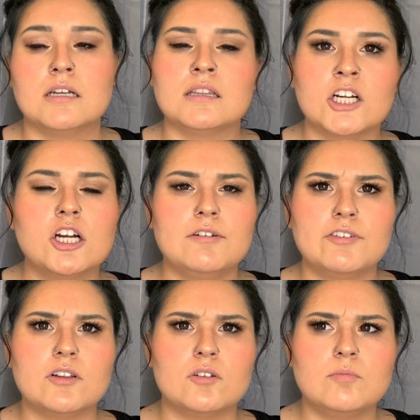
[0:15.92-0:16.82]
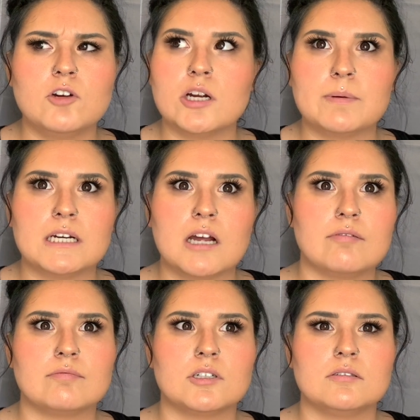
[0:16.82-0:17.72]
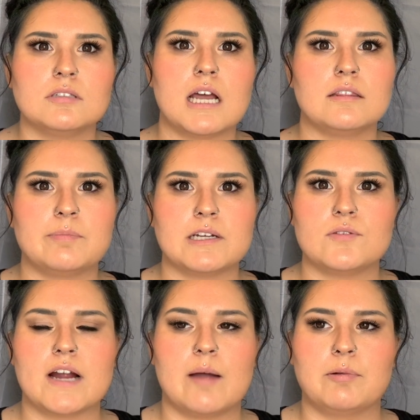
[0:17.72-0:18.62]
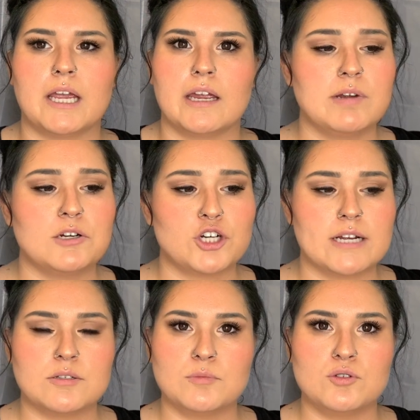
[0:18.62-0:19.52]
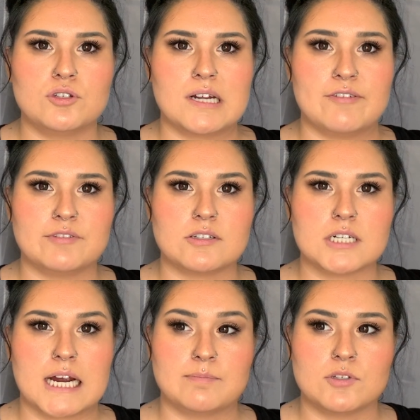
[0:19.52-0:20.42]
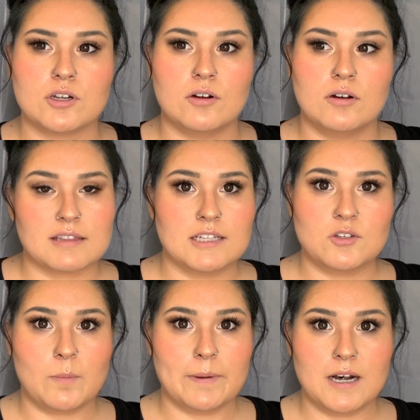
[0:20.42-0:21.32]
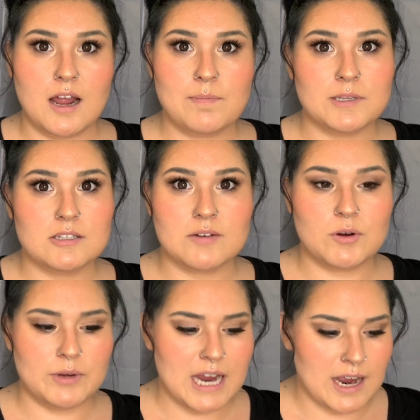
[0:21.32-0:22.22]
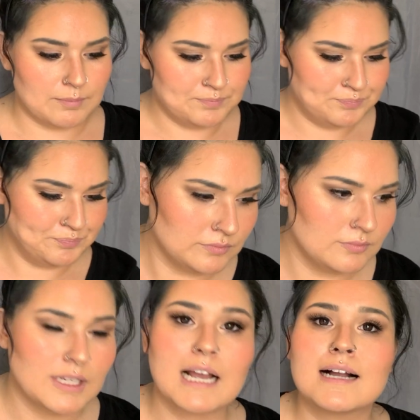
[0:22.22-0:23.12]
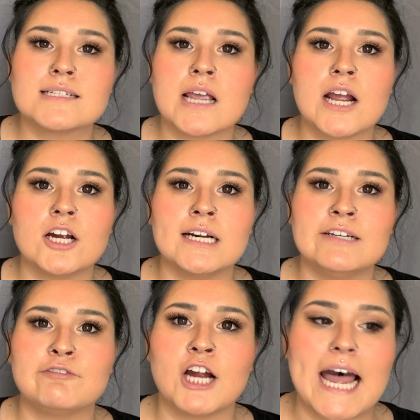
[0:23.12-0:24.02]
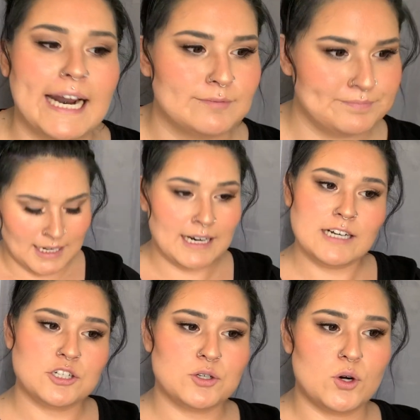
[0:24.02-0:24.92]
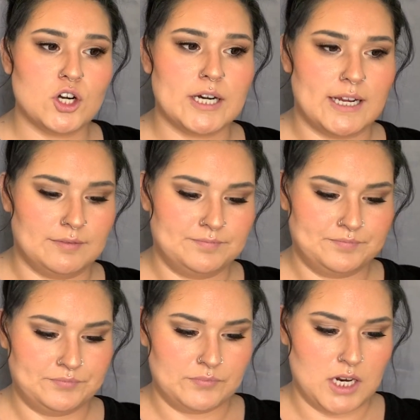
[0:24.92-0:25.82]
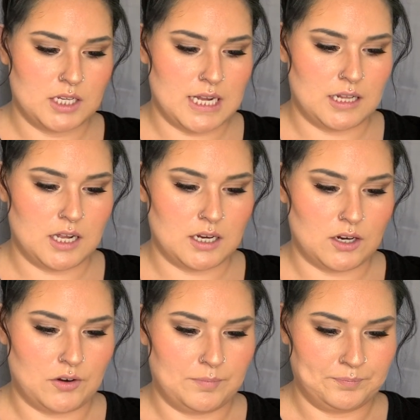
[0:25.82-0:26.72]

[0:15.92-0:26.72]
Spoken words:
they're good for loom work, but not the best for applique. I'm gonna try some new stuff this time, so let's open it up and see what we got, because I already forgot, and I just ordered it not that long ago.